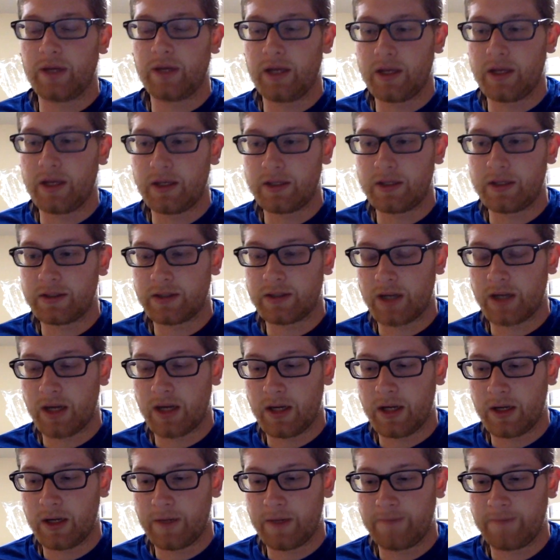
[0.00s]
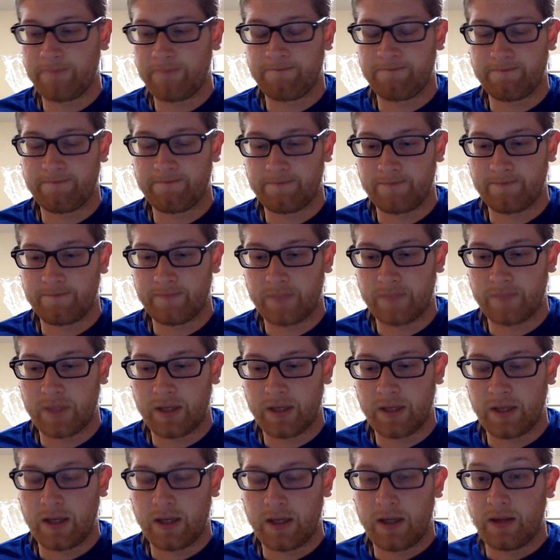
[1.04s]
is
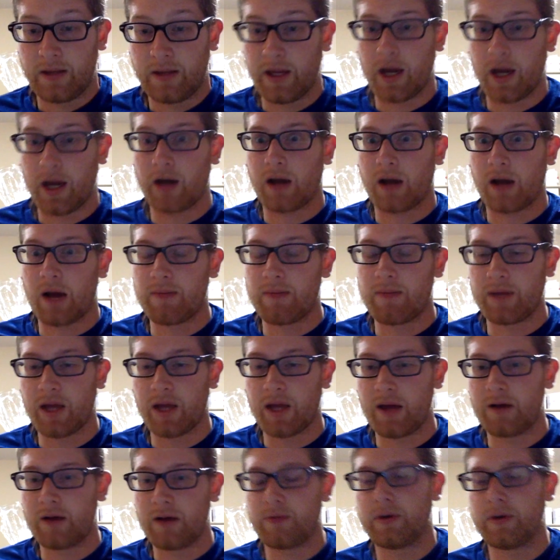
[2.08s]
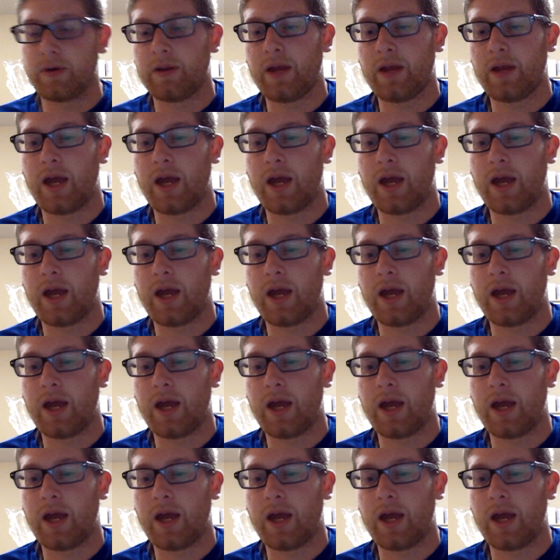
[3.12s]
they are coming out with